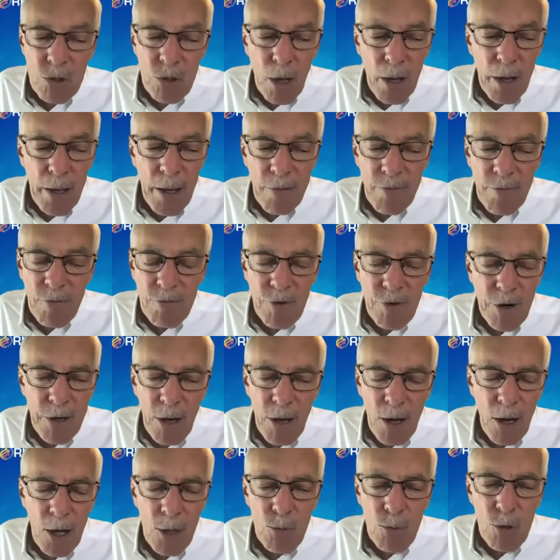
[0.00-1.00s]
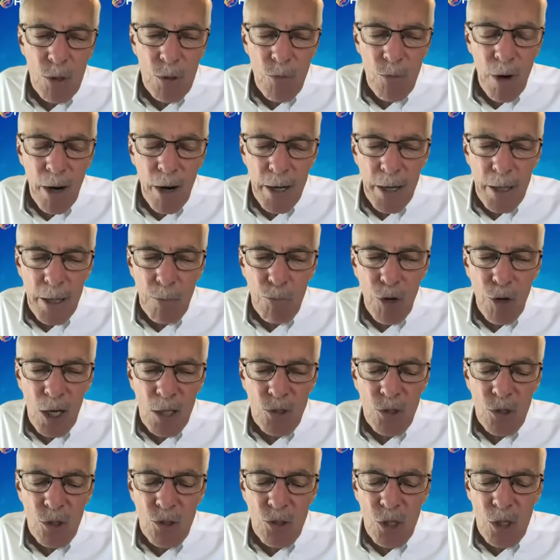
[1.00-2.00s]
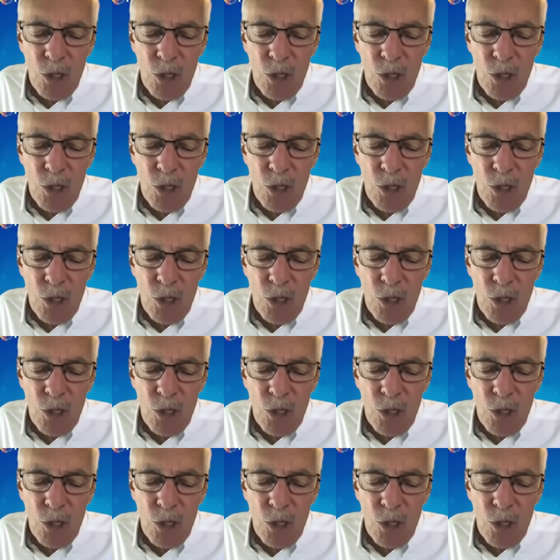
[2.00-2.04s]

I have a very awkward writing process.